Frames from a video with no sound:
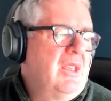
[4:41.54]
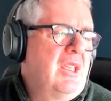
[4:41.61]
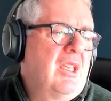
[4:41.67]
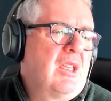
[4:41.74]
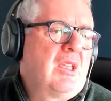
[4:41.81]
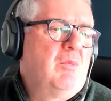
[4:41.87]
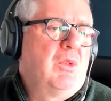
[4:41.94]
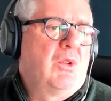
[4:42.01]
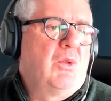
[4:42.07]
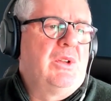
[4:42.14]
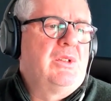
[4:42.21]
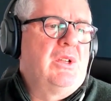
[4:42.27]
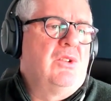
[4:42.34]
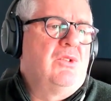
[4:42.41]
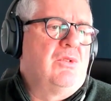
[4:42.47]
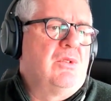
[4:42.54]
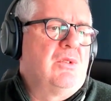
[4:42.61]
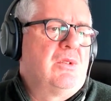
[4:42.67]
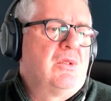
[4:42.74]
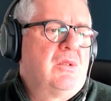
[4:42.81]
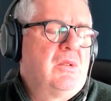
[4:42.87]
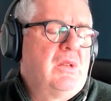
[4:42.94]
I think it can be quite
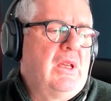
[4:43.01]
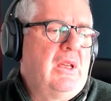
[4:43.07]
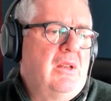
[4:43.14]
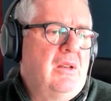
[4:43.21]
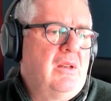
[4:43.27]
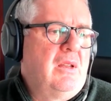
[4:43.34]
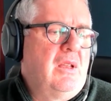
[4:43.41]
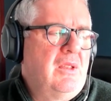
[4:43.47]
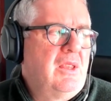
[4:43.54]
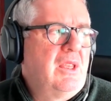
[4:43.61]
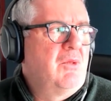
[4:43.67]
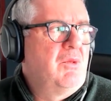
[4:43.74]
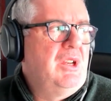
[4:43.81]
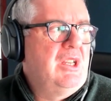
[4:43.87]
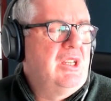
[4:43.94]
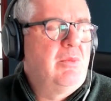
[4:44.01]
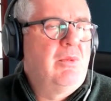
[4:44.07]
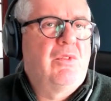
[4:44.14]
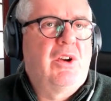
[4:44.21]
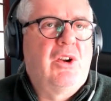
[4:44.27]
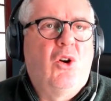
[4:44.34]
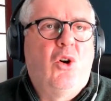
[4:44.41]
dangerous. And I think we
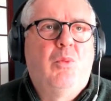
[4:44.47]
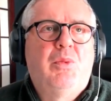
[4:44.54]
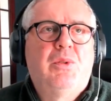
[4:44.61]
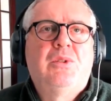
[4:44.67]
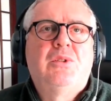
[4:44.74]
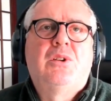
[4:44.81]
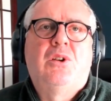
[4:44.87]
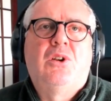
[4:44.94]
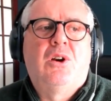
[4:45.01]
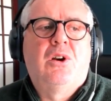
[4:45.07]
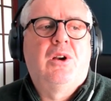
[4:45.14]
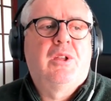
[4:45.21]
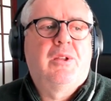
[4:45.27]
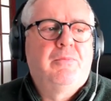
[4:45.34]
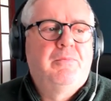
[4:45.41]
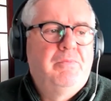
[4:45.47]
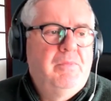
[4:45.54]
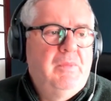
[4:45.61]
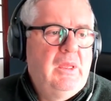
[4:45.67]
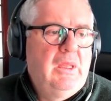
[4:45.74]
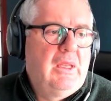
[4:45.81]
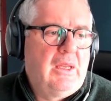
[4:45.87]
need to be very open to learning
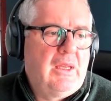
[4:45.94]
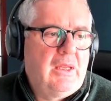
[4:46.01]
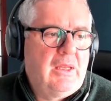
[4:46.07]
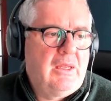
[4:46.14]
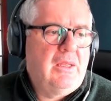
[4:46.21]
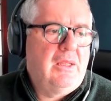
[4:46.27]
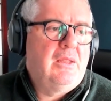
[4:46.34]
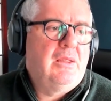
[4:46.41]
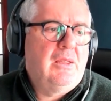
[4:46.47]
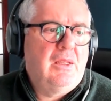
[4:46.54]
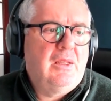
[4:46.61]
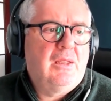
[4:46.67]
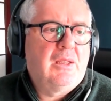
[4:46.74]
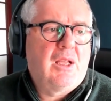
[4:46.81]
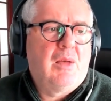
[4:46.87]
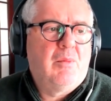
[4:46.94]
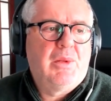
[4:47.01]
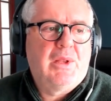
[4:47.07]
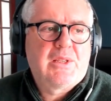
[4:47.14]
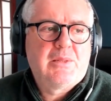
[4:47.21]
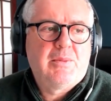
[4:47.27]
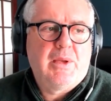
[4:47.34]
in the
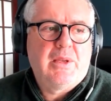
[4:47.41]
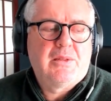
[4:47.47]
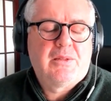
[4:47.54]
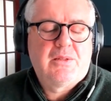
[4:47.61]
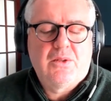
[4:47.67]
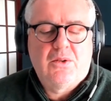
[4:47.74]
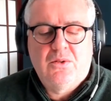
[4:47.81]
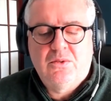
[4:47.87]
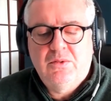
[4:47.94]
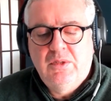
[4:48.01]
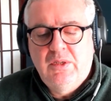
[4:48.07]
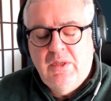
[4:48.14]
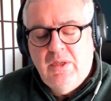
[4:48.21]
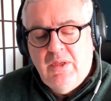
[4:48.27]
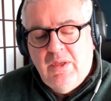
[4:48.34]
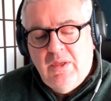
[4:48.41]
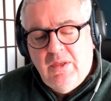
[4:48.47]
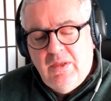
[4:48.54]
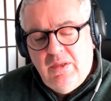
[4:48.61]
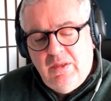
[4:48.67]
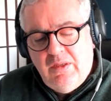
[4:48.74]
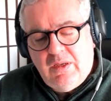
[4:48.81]
complex space. So
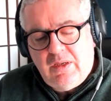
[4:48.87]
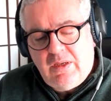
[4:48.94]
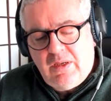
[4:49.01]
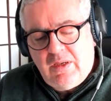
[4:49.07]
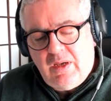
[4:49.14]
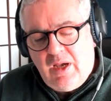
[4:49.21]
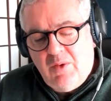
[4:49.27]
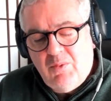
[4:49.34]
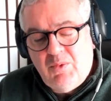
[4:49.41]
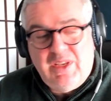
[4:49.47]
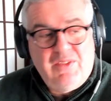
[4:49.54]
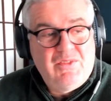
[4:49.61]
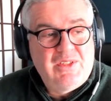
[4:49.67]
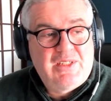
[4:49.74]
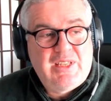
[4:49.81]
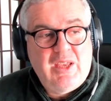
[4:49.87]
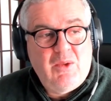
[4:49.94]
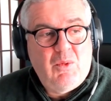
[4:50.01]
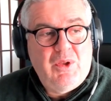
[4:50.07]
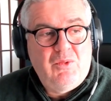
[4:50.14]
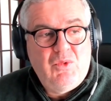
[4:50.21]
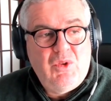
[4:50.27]
I would even
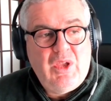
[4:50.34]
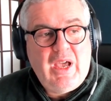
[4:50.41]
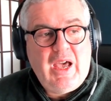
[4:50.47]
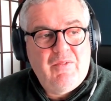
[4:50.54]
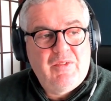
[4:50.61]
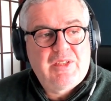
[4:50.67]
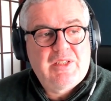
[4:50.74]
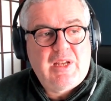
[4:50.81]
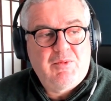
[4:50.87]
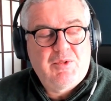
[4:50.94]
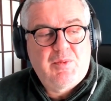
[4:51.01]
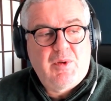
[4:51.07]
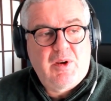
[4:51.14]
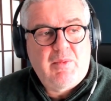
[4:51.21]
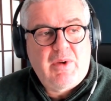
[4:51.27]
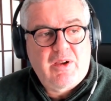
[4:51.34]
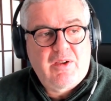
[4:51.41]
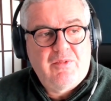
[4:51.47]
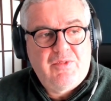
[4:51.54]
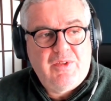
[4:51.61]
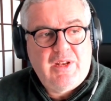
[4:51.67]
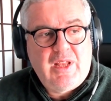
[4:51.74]
say when we have established product
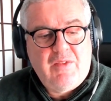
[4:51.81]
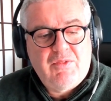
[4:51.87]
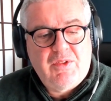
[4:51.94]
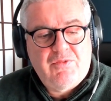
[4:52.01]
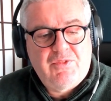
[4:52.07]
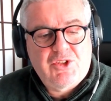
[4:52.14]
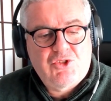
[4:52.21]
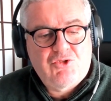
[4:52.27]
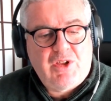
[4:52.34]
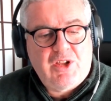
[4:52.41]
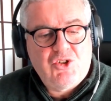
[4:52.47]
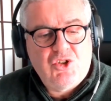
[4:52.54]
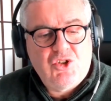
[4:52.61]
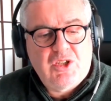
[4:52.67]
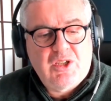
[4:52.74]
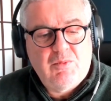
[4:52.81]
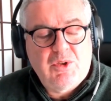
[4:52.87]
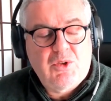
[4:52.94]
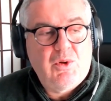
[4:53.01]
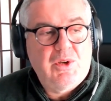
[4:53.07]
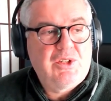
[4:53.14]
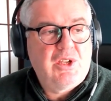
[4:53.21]
market fit, having a fixed strategy
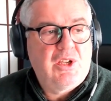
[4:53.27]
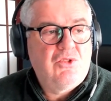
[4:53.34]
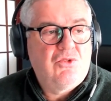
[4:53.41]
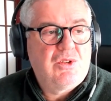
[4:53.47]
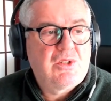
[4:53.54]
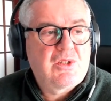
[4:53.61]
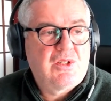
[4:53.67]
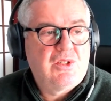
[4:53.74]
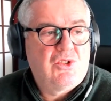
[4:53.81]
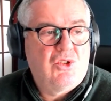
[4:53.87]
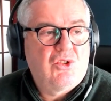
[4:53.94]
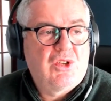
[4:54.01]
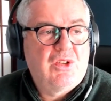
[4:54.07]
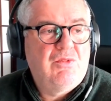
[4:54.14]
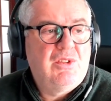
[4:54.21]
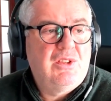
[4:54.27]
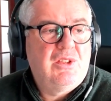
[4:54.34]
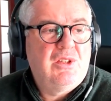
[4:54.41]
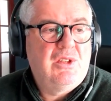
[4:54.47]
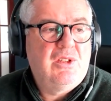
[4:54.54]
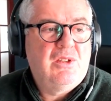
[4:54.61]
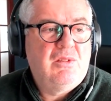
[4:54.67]
can be quite dangerous because you're
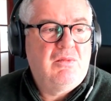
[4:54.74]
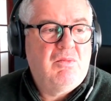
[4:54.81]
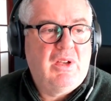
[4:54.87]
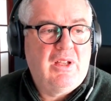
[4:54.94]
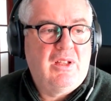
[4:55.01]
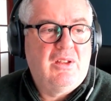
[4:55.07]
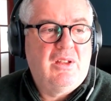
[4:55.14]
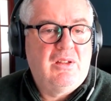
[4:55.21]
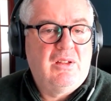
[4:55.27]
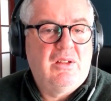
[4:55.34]
giving the